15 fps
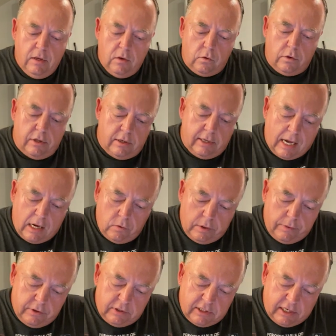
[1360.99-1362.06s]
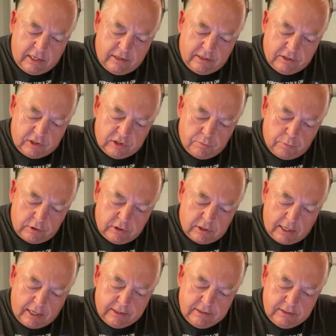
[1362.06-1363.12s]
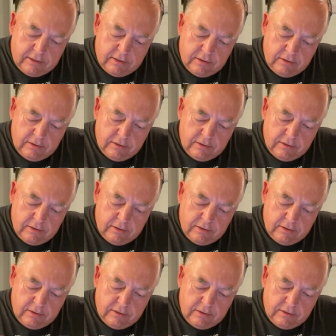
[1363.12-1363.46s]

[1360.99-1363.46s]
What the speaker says: well, then now we would say this is precise,